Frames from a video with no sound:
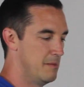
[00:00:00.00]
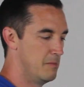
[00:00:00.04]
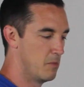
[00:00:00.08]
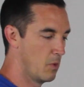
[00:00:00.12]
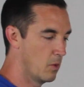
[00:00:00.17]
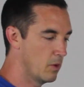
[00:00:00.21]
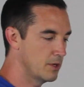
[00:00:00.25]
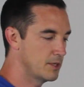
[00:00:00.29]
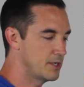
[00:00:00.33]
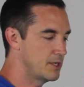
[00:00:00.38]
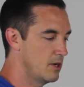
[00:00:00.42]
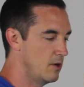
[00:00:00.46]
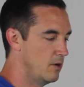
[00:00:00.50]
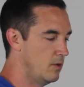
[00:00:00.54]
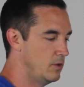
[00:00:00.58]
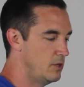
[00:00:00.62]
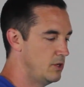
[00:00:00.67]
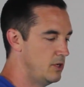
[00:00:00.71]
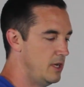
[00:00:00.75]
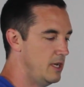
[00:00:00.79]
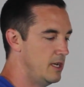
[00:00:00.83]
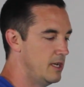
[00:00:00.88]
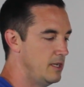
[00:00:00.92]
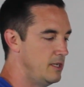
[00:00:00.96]
More so,
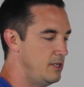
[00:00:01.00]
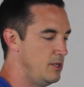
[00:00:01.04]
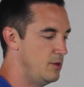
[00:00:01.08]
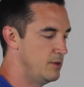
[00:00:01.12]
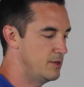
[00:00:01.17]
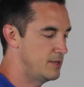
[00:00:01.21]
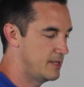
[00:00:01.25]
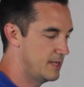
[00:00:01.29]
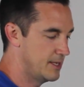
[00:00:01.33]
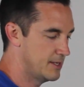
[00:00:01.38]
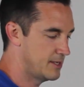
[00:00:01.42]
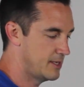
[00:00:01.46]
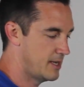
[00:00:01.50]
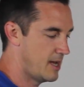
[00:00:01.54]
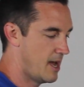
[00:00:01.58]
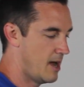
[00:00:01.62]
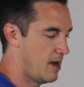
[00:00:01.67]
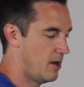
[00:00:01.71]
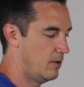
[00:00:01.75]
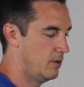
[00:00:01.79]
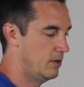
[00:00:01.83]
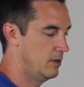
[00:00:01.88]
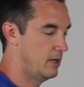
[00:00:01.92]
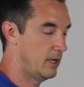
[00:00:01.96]
you need to use this
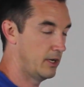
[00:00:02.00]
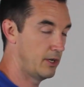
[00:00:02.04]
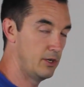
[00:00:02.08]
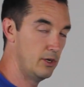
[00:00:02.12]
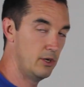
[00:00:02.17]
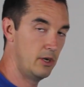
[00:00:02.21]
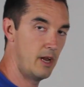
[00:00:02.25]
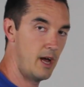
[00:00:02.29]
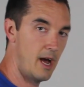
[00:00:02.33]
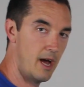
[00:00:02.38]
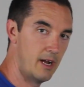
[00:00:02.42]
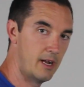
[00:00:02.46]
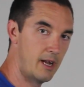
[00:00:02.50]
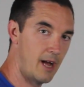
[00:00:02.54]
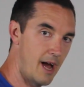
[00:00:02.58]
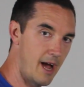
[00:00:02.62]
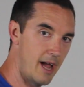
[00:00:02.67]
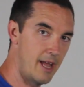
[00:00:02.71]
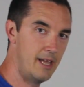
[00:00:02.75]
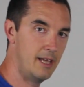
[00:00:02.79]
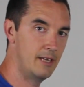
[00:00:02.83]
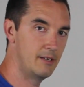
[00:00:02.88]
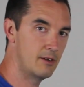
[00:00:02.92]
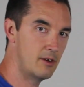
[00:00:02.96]
now, a good
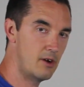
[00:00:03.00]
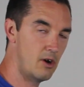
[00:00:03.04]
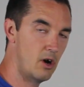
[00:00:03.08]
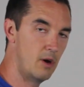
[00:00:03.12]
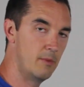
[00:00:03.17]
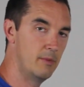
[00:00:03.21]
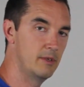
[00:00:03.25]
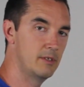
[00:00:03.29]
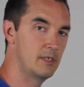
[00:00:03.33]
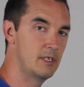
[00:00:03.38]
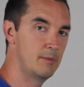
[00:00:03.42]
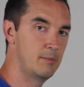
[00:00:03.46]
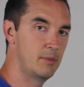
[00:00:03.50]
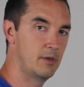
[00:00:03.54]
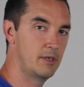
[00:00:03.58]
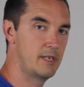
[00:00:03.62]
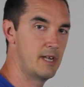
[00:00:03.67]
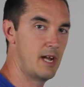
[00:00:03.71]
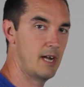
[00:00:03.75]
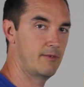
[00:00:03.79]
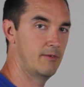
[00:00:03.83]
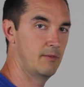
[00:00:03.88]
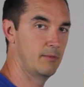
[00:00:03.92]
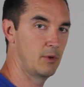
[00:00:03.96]
high-end carbon to
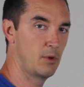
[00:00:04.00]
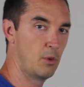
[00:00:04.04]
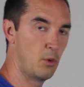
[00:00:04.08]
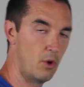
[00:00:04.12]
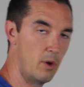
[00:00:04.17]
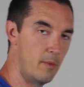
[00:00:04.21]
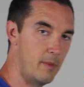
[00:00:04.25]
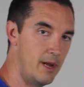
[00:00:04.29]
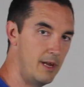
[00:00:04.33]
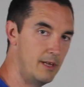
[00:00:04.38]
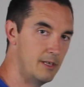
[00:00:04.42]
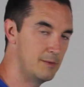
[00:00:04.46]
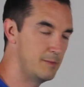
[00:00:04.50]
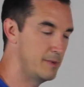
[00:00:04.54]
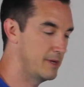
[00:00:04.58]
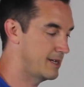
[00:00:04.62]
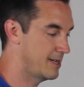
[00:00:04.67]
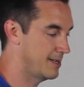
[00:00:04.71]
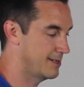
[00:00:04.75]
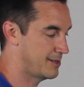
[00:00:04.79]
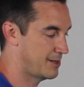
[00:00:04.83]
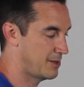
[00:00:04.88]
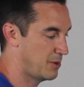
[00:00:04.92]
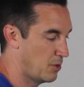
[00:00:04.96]
protect from chloramines,
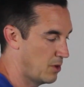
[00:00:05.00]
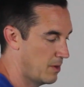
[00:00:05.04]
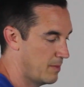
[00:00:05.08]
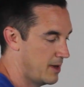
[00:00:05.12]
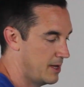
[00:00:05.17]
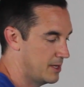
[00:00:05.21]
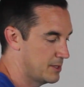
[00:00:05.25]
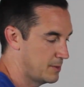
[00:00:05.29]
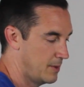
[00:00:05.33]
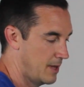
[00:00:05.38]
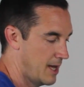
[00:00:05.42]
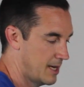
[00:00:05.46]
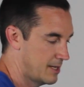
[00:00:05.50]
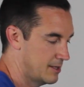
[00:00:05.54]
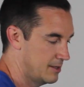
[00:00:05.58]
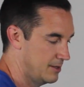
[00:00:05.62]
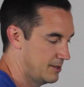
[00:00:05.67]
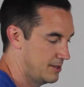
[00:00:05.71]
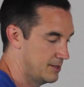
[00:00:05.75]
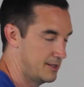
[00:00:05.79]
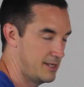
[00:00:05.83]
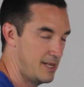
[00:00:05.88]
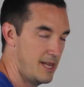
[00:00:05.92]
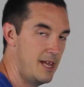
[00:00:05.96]
because chloramines will
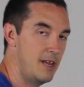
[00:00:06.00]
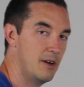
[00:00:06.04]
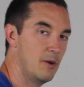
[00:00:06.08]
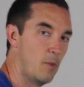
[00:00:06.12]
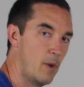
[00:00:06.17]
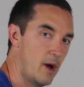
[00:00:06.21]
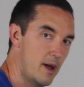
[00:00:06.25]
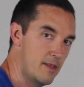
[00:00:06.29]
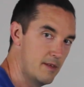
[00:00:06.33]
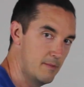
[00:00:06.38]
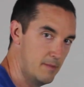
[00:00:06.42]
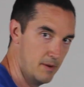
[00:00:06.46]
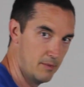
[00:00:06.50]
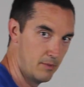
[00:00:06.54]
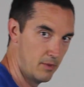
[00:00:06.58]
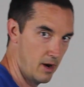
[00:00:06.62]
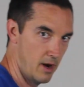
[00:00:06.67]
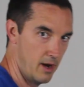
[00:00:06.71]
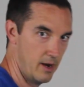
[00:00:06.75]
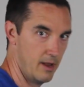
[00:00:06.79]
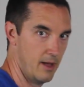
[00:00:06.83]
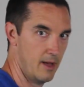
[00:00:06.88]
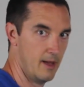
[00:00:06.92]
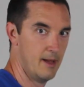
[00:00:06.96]
actually just eat away the
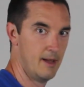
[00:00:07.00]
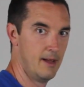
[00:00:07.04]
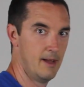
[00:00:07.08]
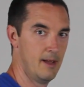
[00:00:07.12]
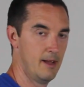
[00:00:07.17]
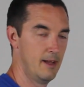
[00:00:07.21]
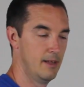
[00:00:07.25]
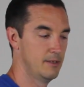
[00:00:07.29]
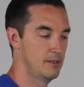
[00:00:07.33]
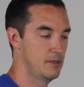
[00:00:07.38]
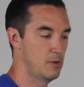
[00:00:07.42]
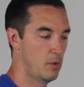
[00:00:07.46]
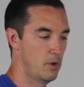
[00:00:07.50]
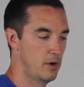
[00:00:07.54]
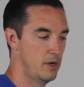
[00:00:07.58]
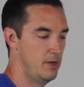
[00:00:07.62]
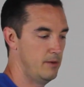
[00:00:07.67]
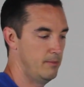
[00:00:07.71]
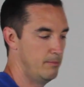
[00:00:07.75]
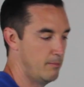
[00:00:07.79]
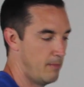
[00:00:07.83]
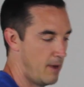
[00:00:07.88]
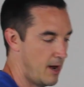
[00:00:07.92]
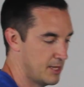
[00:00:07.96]
membrane to where
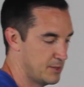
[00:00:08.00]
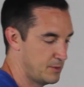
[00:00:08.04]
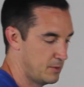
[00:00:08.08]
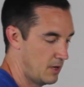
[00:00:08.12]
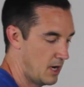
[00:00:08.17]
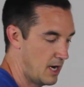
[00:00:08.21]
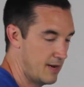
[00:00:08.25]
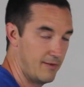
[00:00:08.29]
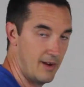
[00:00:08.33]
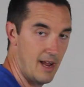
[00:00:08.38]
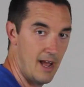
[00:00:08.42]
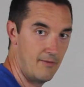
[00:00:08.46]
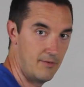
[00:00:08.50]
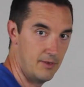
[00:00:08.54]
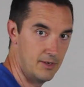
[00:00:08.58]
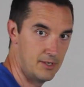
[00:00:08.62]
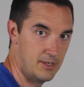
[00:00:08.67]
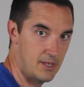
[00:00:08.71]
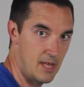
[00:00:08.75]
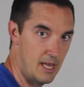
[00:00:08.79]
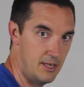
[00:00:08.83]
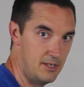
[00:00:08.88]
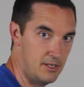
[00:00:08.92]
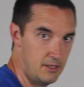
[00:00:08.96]
you might as well not even have this
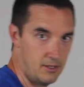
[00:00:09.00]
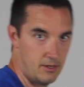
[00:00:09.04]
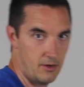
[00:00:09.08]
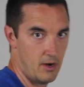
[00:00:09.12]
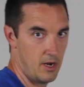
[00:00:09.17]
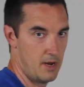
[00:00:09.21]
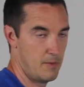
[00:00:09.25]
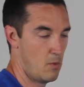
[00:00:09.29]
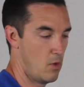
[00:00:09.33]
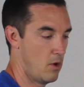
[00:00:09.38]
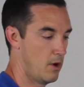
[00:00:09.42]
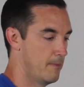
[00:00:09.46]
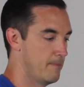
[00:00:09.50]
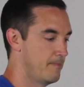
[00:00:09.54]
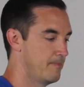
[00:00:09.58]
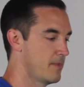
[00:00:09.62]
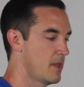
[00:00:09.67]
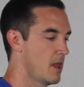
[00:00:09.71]
stage in there anymore.